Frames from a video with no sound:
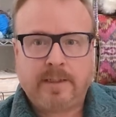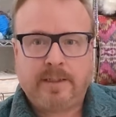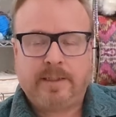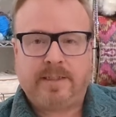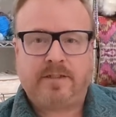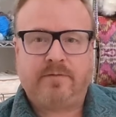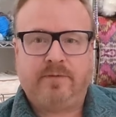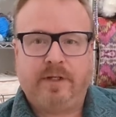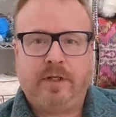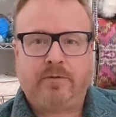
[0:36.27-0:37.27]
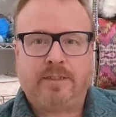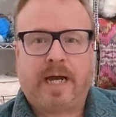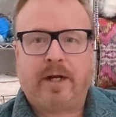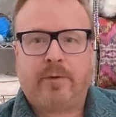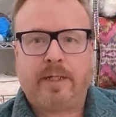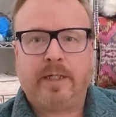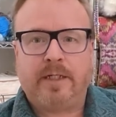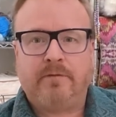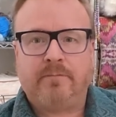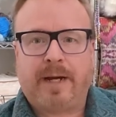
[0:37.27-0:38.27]
It's a video diary of
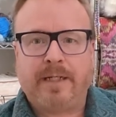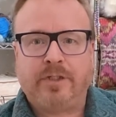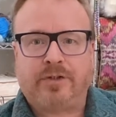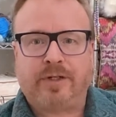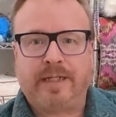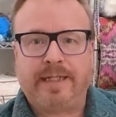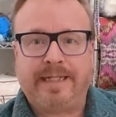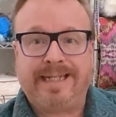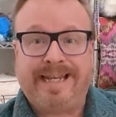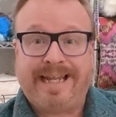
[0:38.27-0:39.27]
my journey in knitting.